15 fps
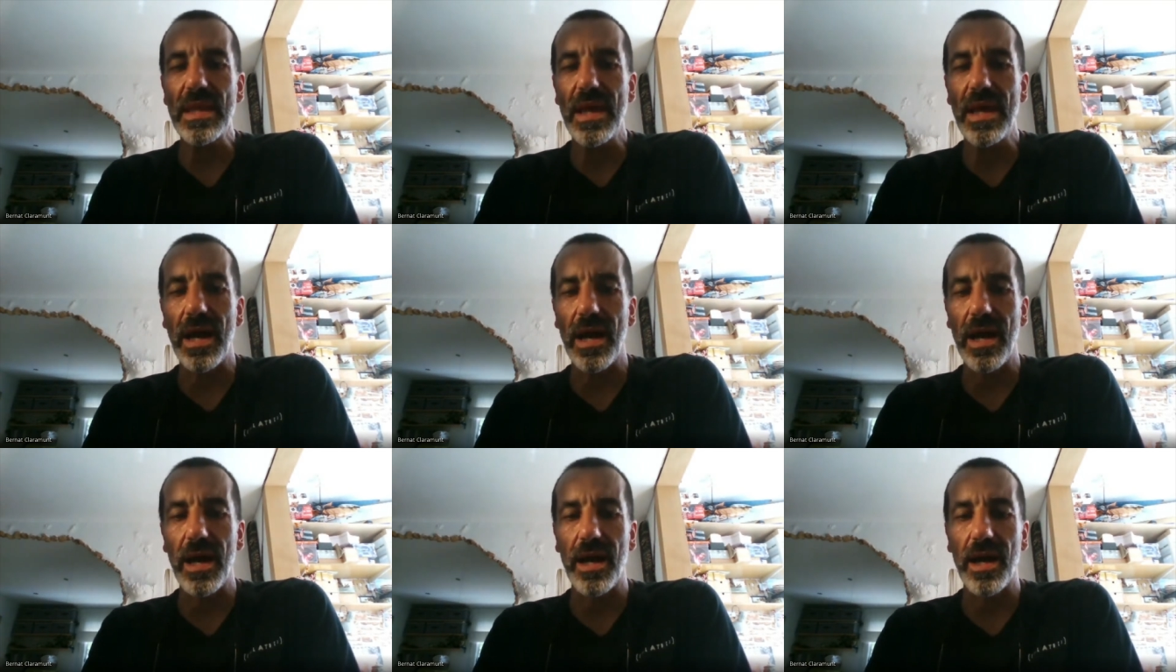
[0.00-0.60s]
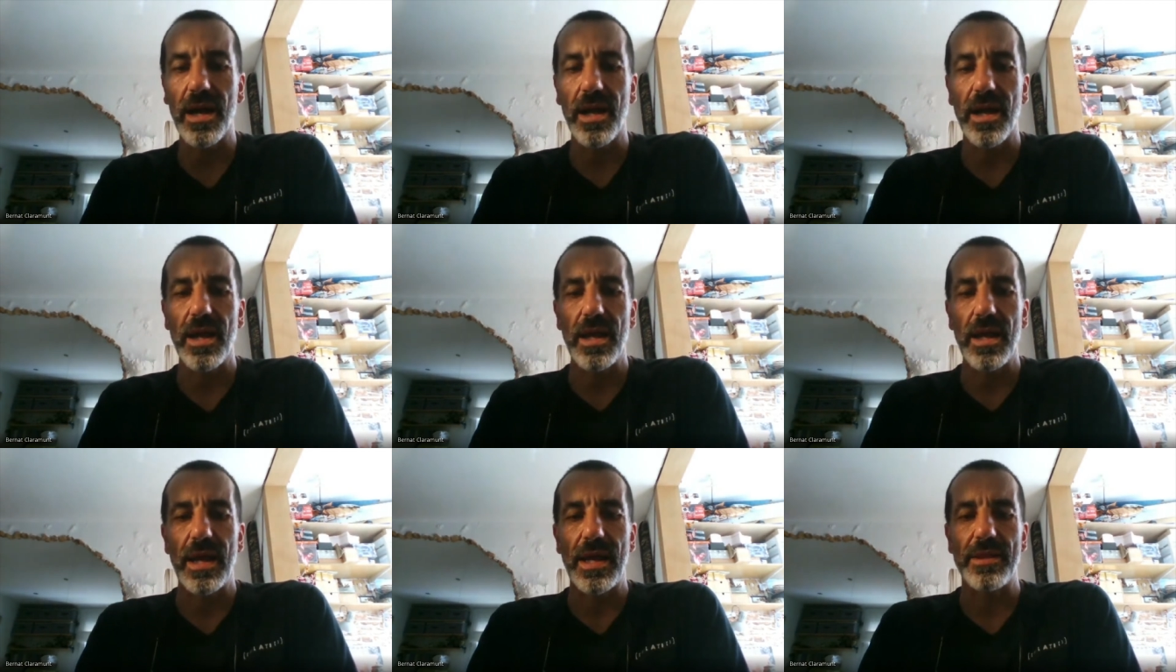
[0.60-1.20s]
uh,
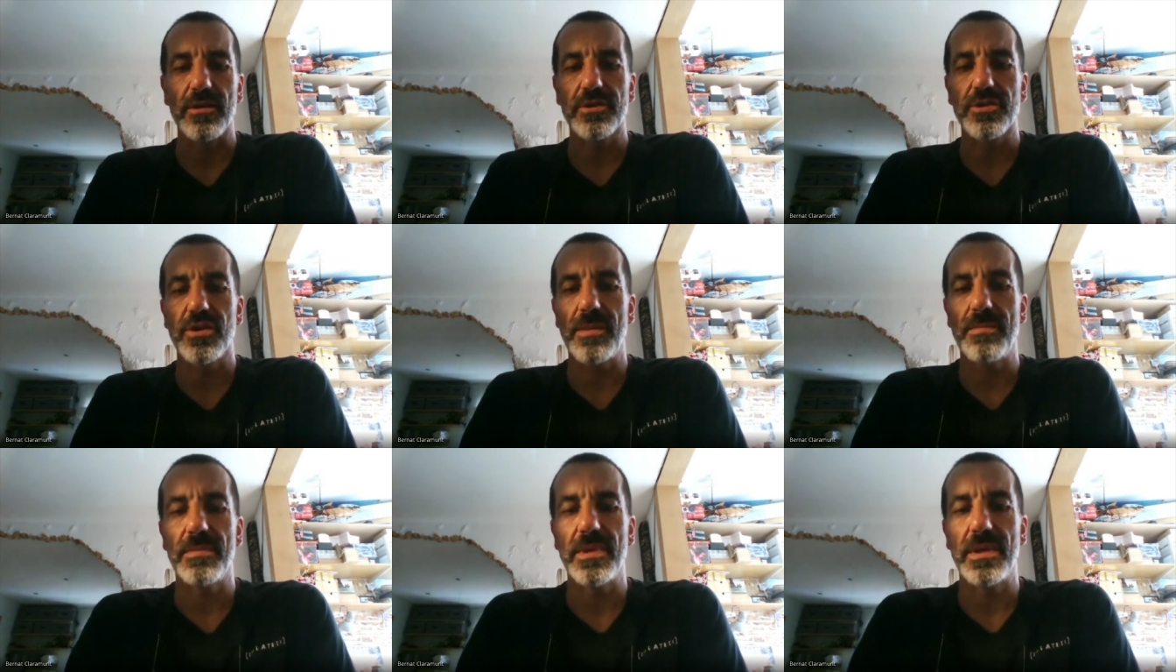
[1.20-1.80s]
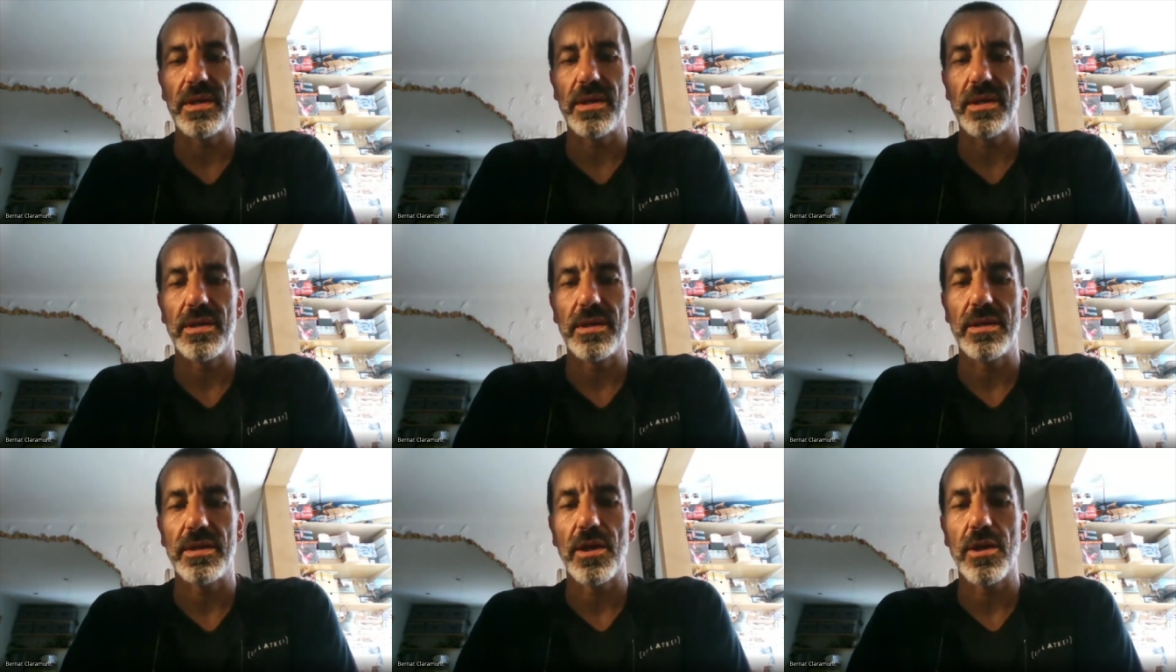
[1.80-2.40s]
and also I'm uh,
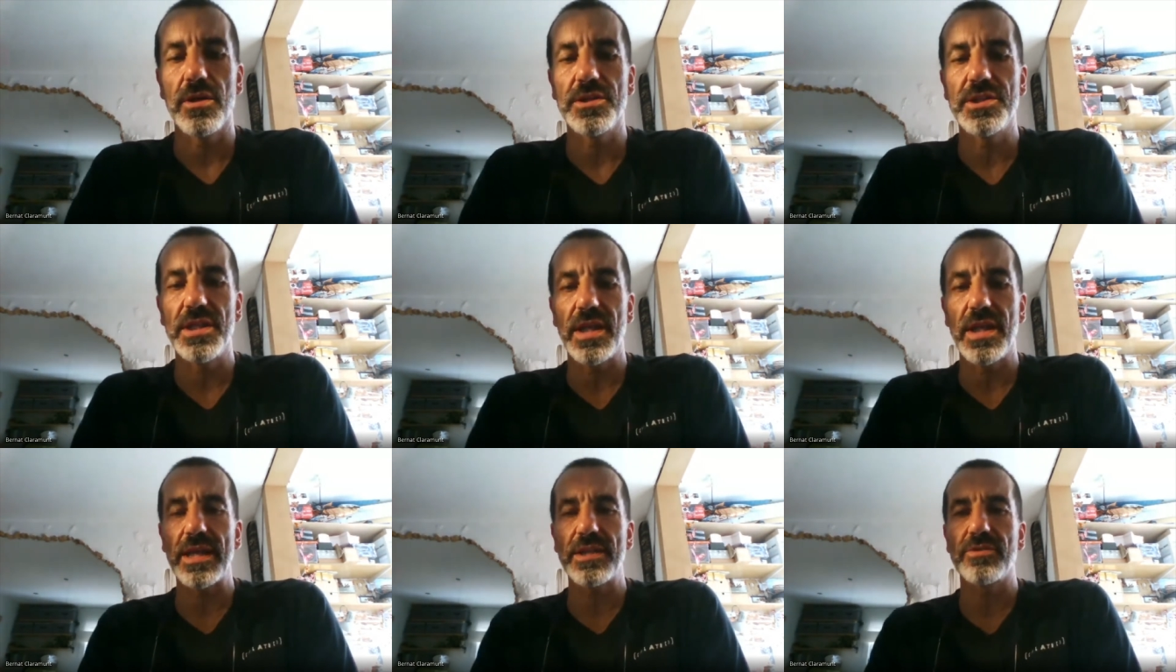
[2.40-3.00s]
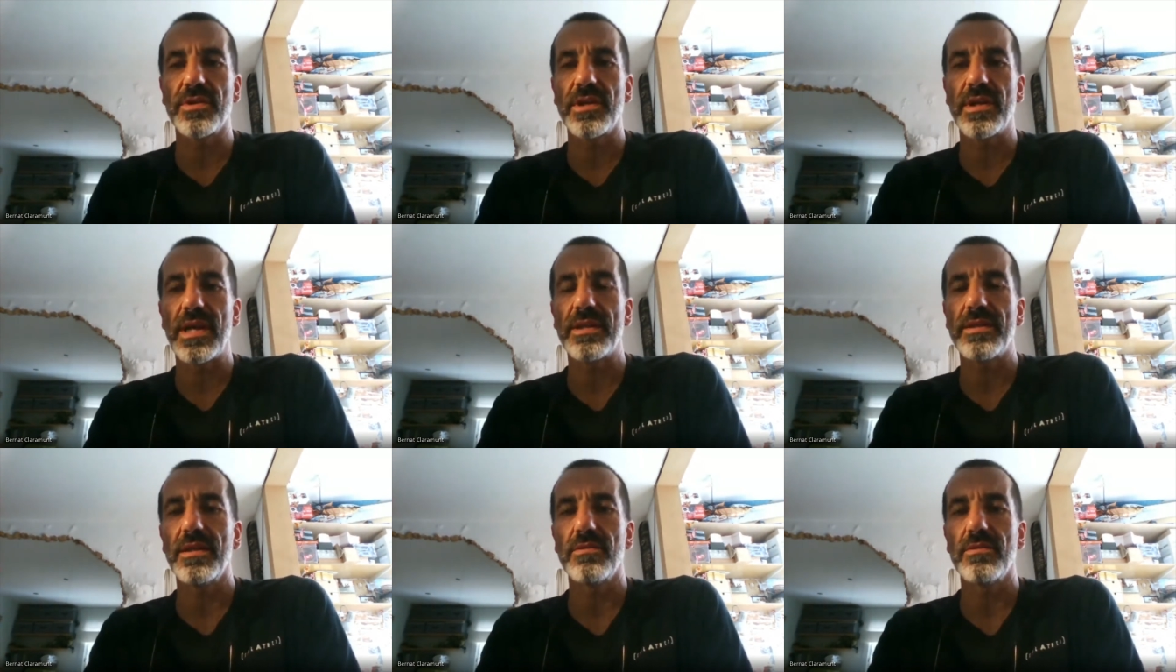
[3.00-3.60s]
an ecology lecturer
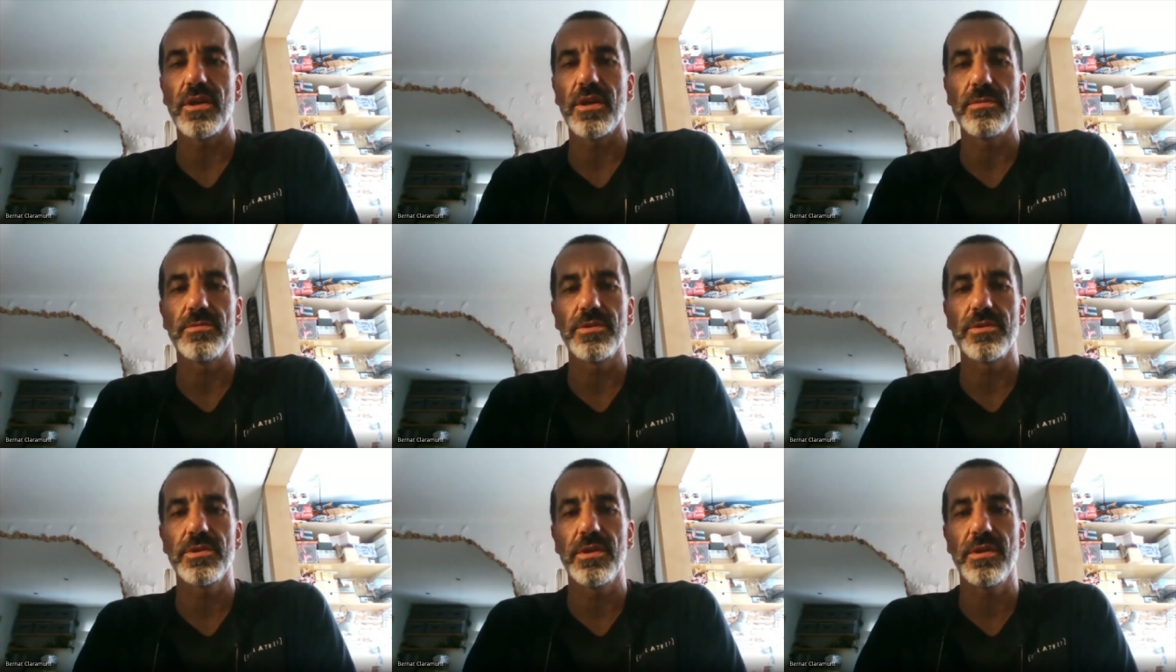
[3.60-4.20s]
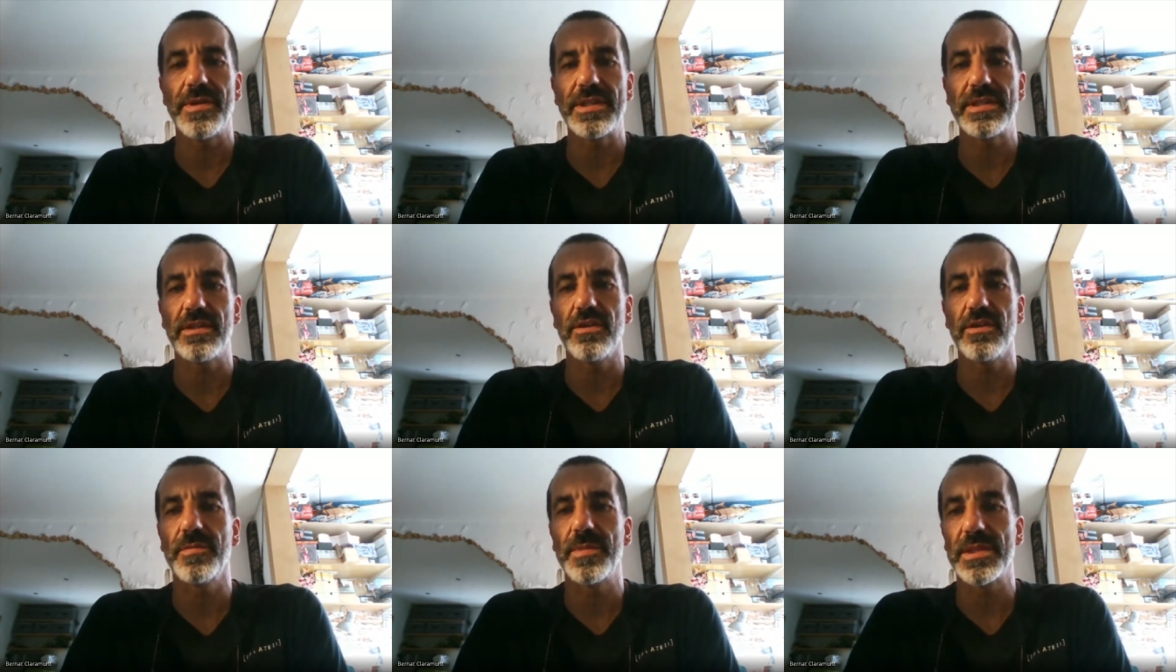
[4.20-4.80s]
at the Autonomous
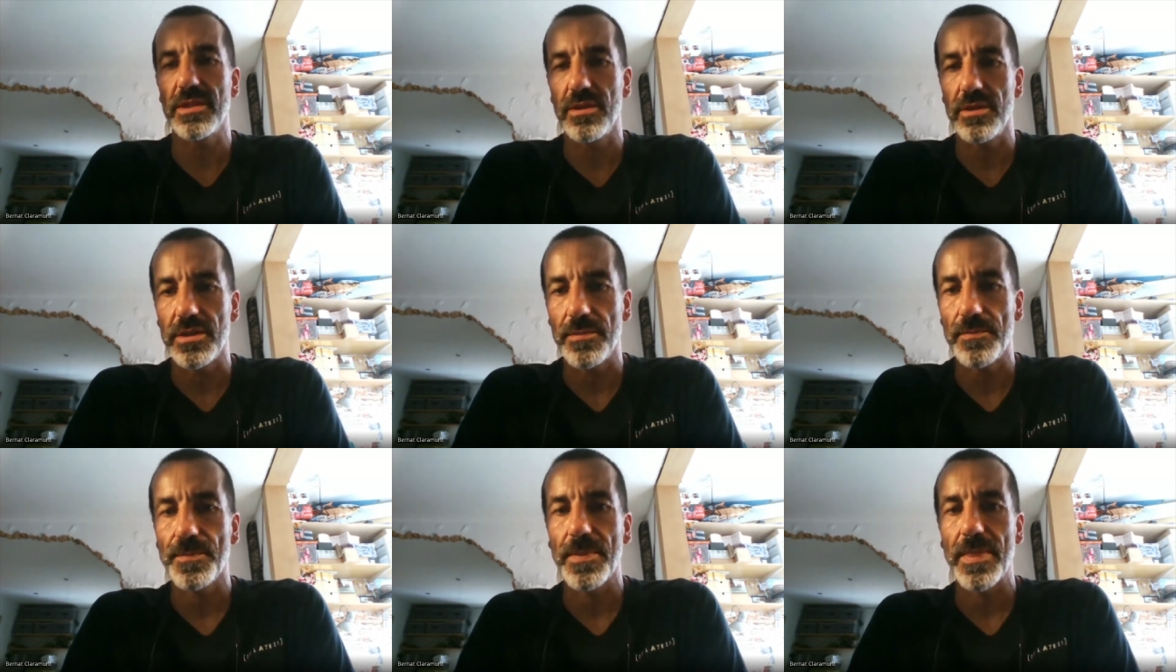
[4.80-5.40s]
University of Barcelona.